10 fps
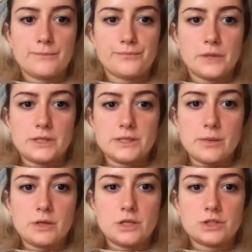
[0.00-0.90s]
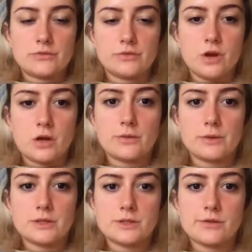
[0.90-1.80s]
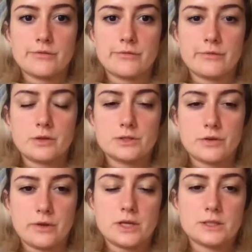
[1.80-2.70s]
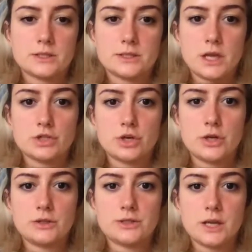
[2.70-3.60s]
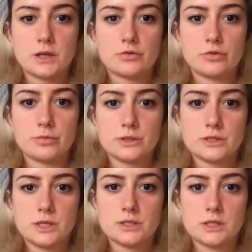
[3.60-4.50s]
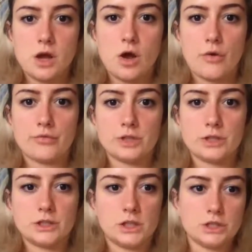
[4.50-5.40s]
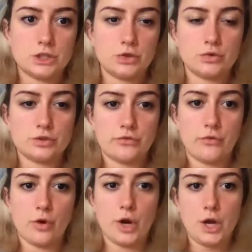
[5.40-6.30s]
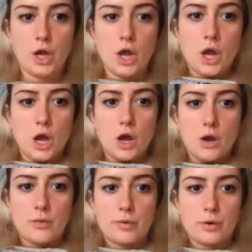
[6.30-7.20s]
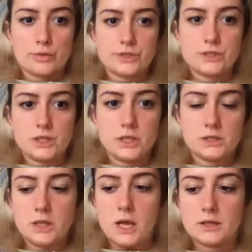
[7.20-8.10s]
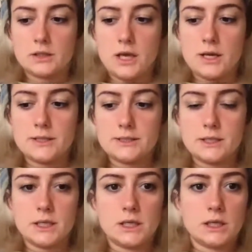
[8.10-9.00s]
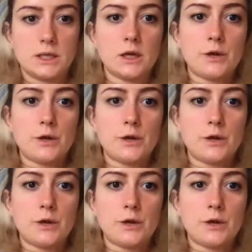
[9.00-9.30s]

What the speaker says: examination of documents, surveys, etc. The second group consists of techniques used for processing and analyzing